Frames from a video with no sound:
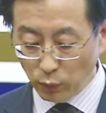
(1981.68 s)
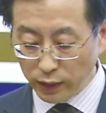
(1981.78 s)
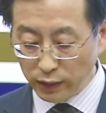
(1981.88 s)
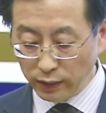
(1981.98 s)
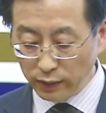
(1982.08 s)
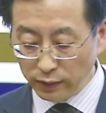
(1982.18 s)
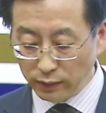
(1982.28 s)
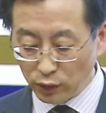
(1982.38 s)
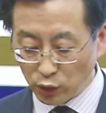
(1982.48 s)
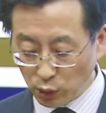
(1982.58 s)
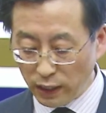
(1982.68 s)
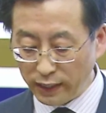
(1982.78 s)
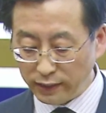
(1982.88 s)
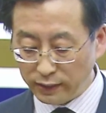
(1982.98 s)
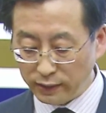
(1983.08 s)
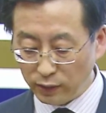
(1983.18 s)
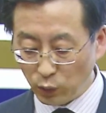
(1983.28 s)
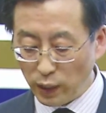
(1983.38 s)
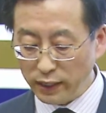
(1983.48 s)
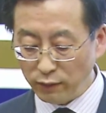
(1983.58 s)
we tried
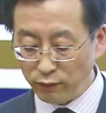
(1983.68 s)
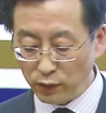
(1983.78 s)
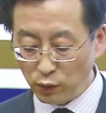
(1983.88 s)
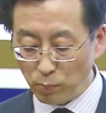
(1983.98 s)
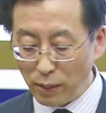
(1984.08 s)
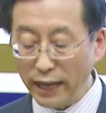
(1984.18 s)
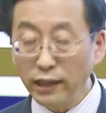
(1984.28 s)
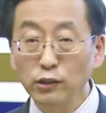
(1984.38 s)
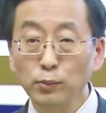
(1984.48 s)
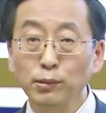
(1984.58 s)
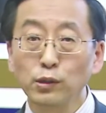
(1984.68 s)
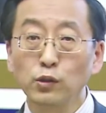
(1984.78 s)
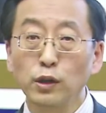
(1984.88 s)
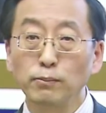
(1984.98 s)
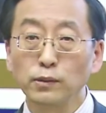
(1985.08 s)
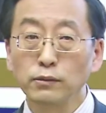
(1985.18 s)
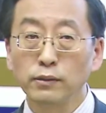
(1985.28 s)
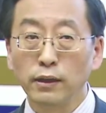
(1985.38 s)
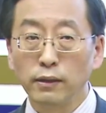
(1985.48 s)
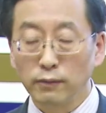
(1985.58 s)
quite a few pilot programs
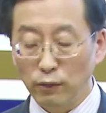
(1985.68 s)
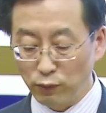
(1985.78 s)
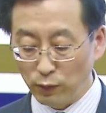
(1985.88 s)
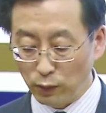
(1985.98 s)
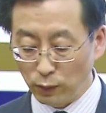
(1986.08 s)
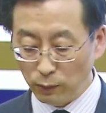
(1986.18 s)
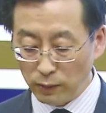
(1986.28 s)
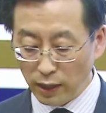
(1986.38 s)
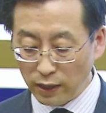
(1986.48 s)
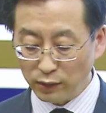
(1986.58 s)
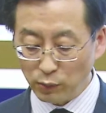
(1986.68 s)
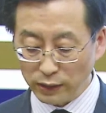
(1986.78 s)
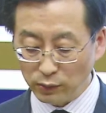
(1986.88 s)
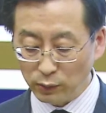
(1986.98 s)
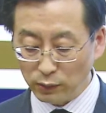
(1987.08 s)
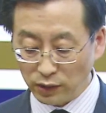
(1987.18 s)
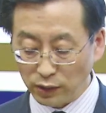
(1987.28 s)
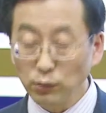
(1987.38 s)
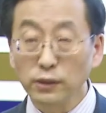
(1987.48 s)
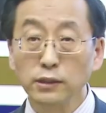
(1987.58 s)
for undergraduate
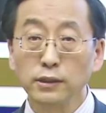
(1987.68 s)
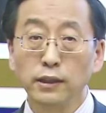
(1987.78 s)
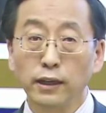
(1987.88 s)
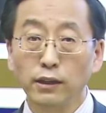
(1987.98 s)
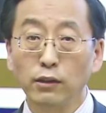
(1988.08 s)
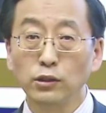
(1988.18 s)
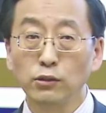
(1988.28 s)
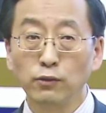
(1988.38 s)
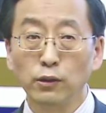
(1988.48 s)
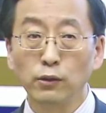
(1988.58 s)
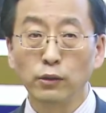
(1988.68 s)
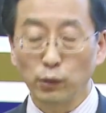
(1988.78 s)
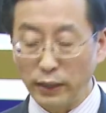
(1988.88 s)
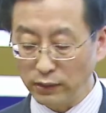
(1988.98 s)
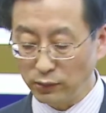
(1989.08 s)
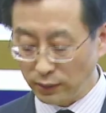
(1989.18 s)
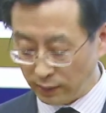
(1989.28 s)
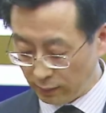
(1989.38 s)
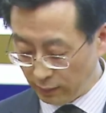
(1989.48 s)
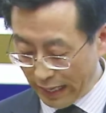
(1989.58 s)
students and also for
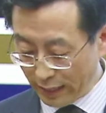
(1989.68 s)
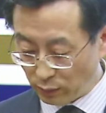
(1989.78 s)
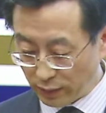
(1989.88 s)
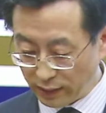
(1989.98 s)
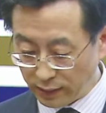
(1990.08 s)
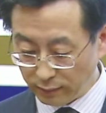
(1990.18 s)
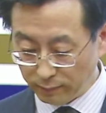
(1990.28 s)
graduate education.